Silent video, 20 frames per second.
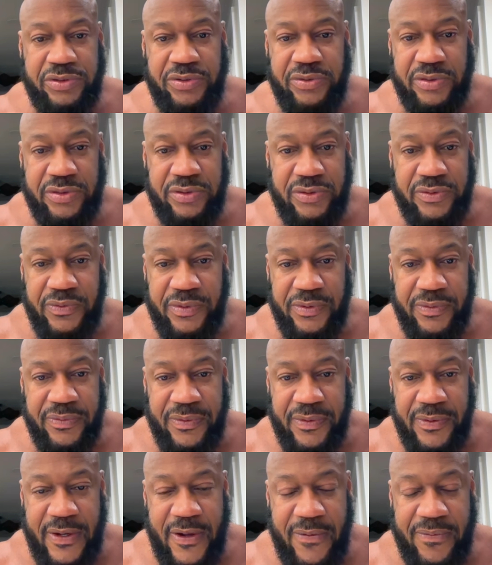You can
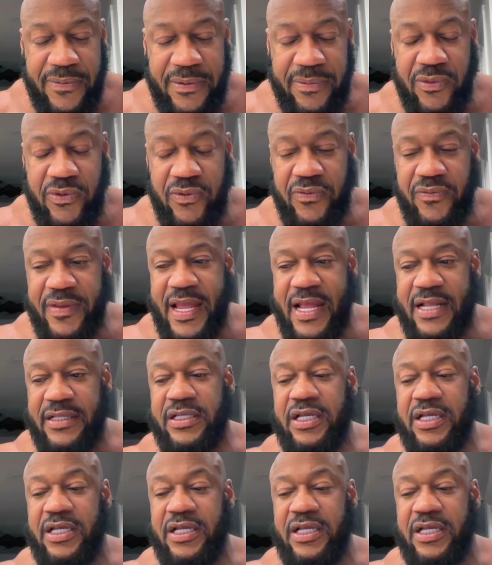do, help remove that.